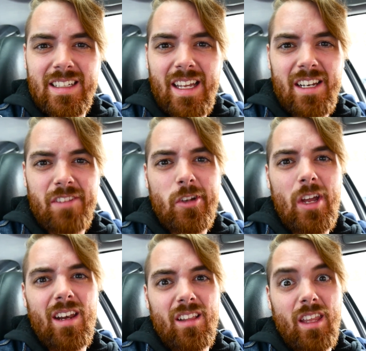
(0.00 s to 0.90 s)
I don't even know
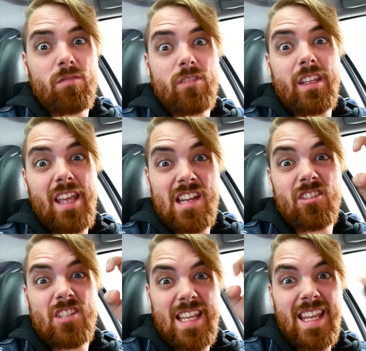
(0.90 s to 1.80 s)
how to like really
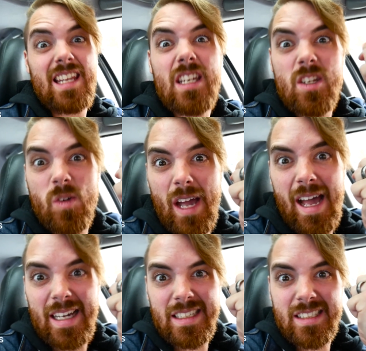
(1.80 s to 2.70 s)
entertain you
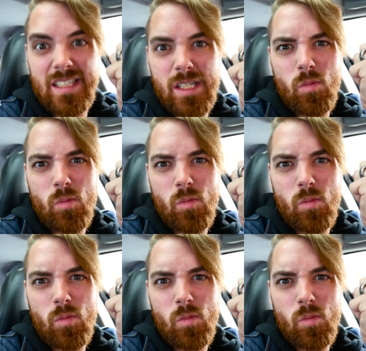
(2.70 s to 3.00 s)
guys.